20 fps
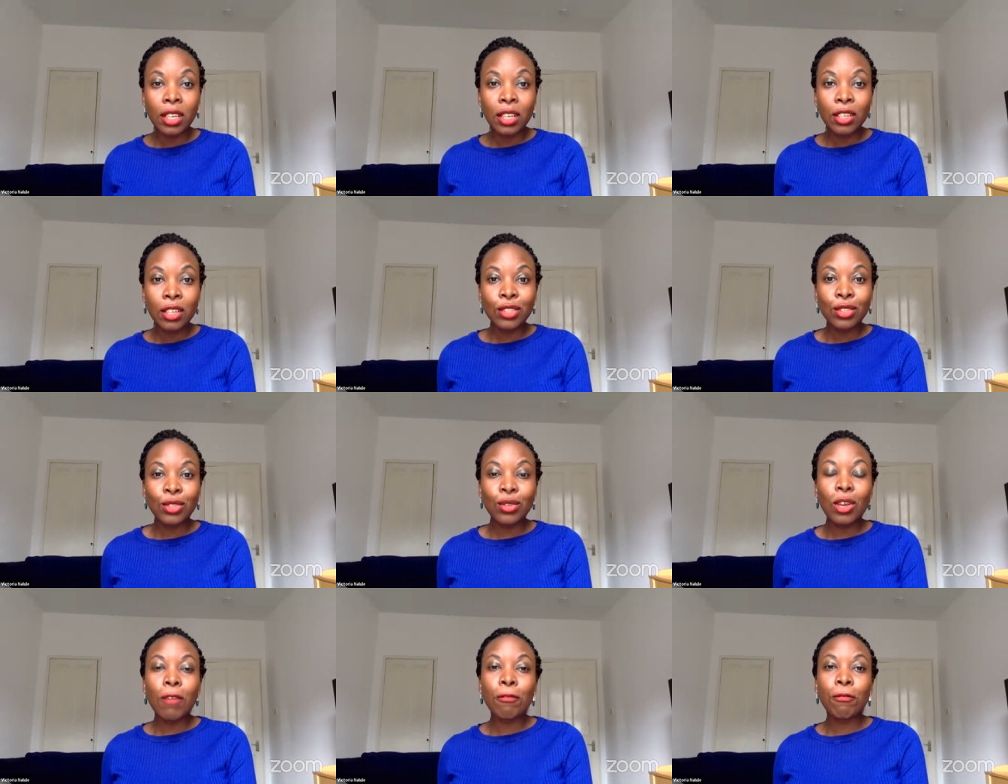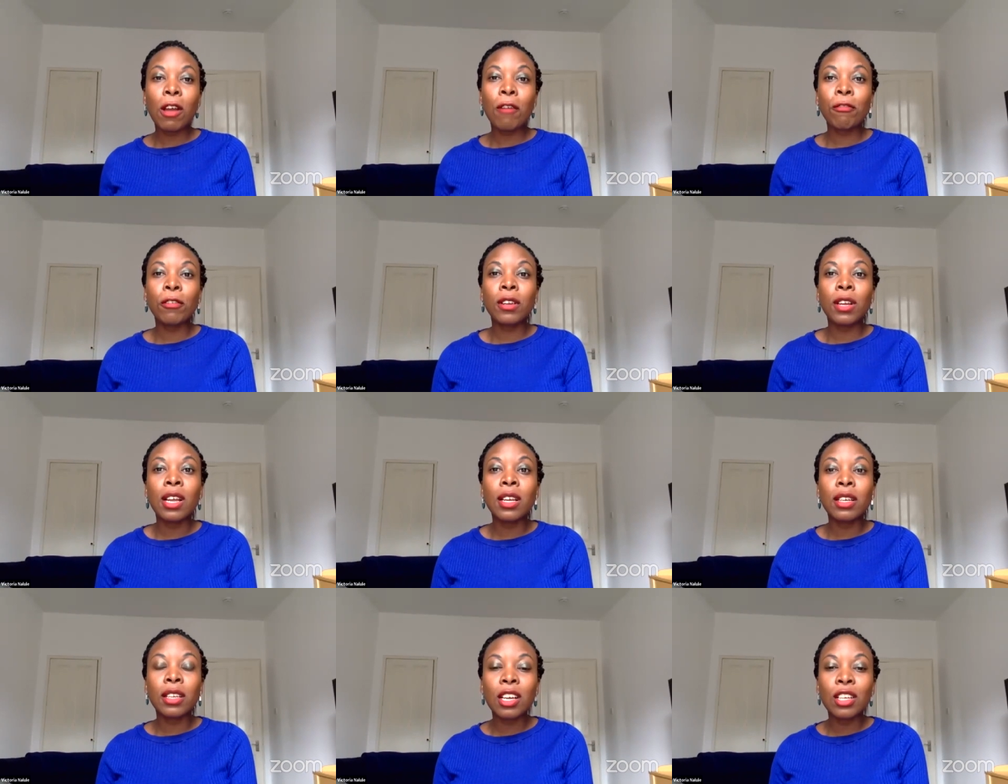So if
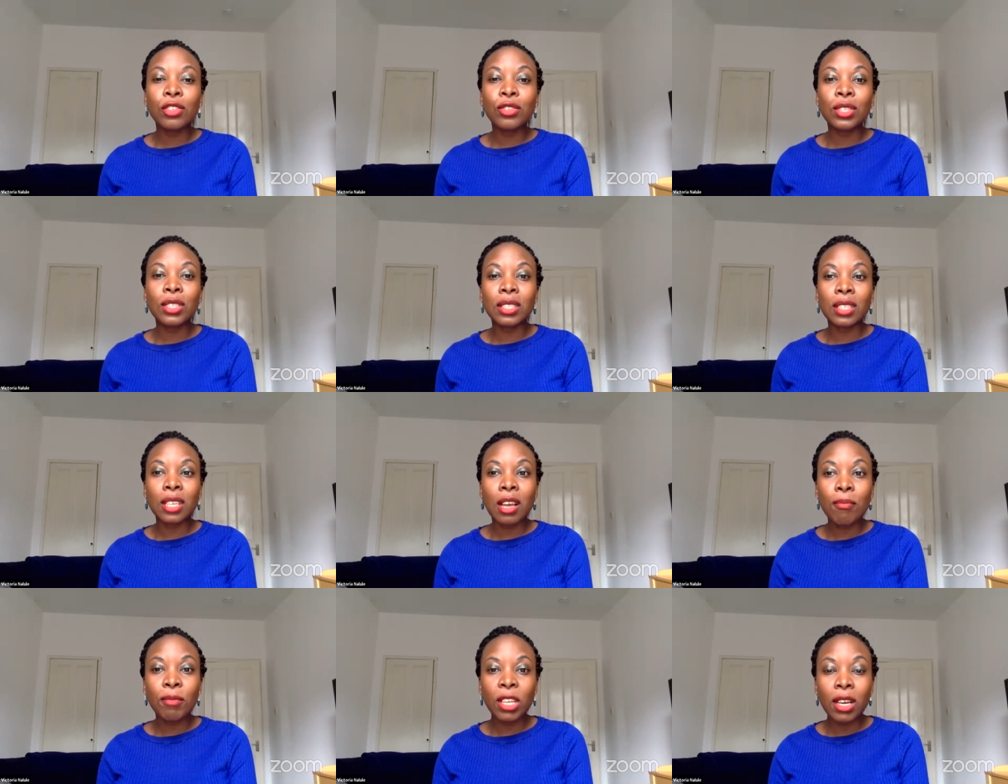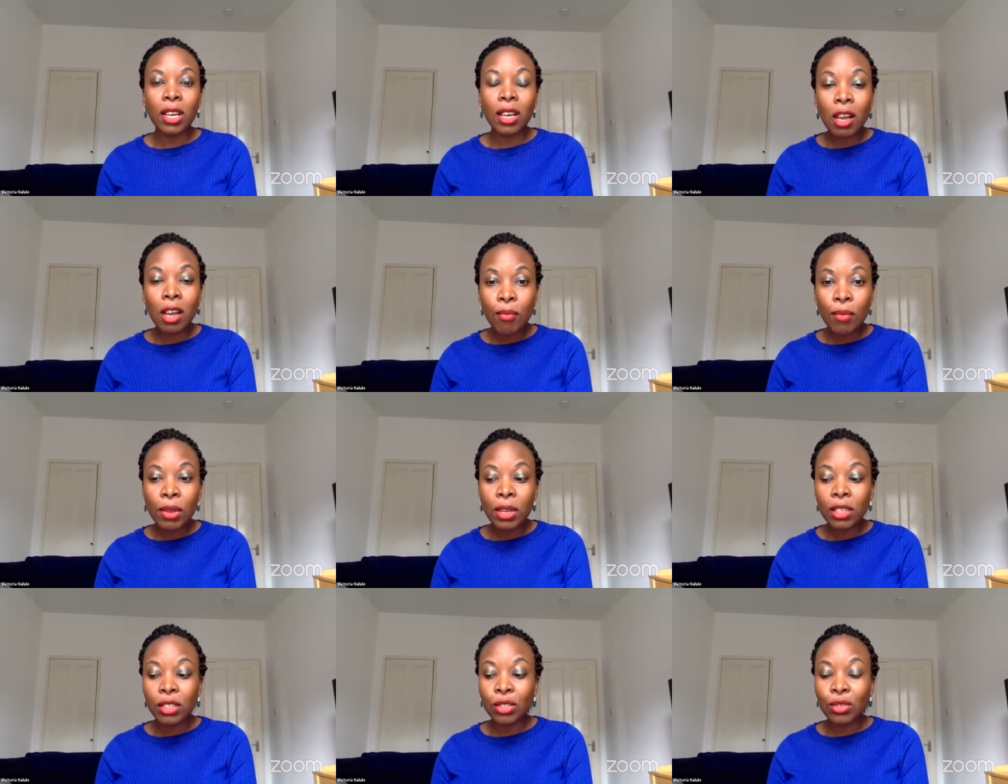African countries can come
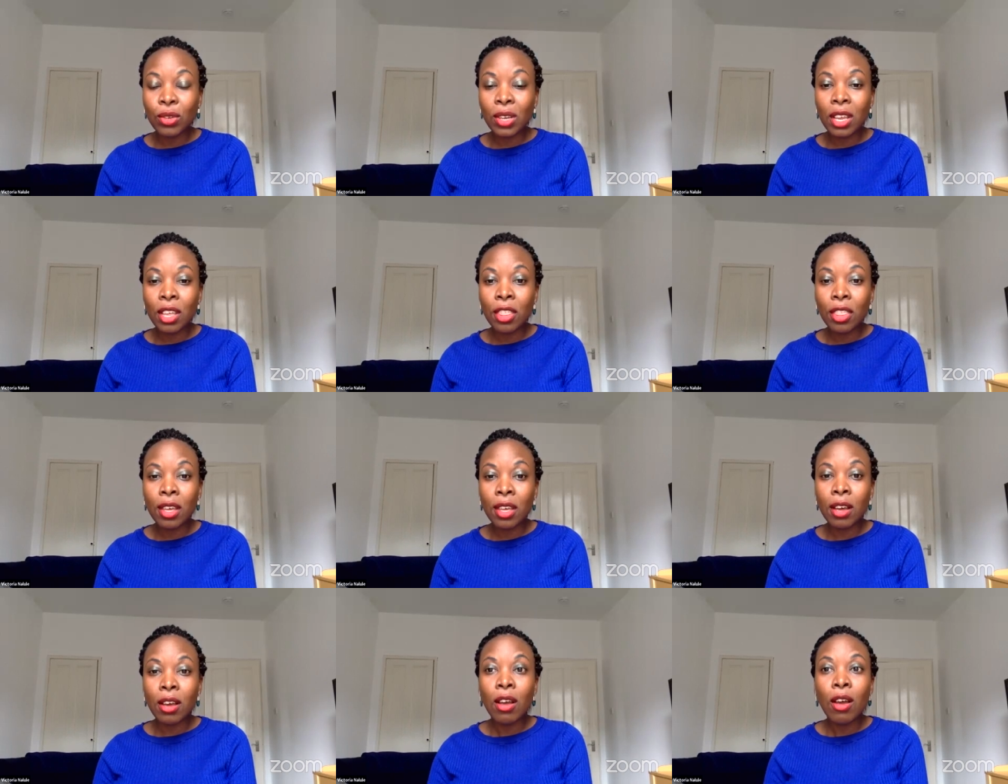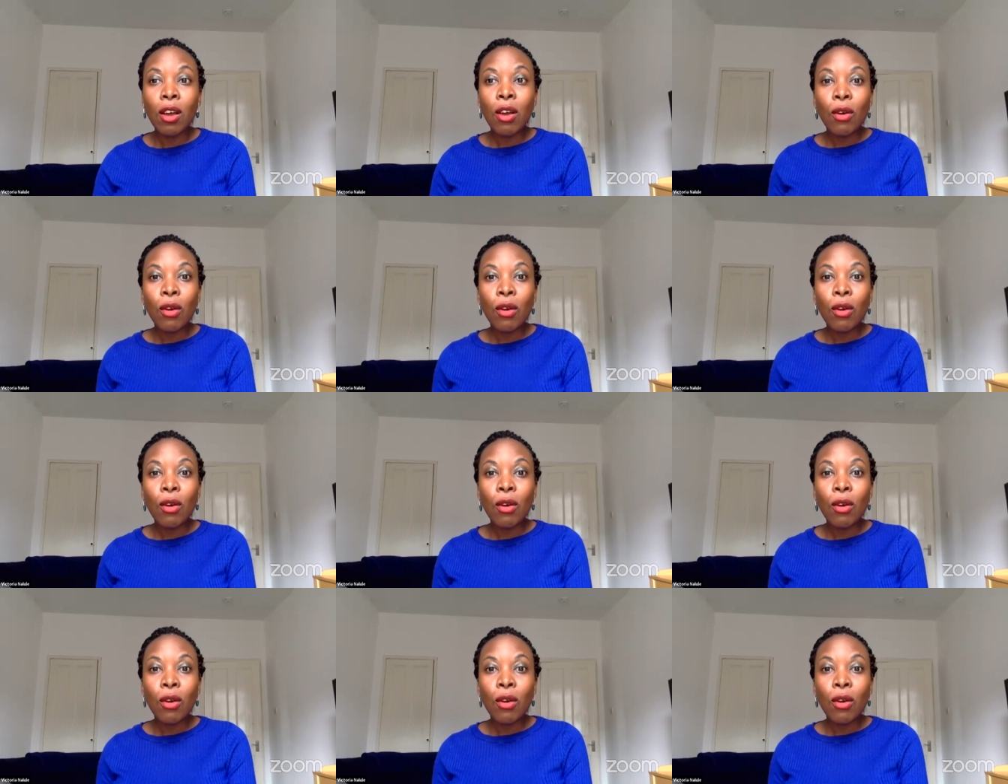in together,